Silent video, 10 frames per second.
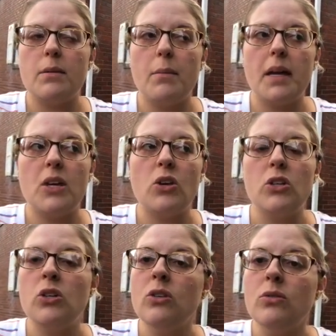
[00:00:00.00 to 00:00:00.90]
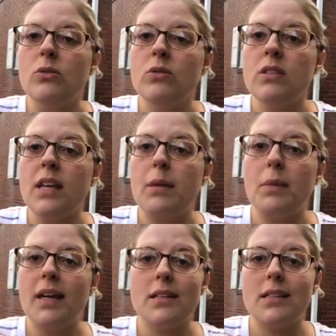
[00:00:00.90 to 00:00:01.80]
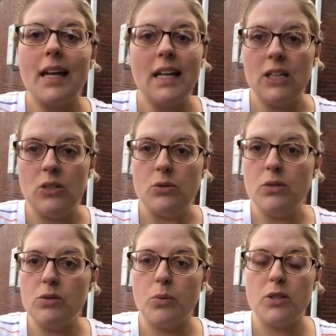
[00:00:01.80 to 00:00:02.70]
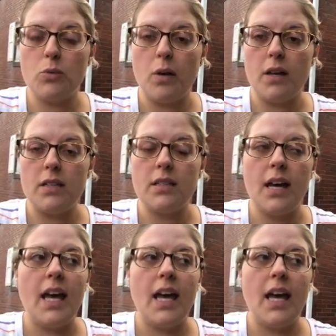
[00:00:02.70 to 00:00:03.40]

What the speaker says: my good news and my exciting news, which was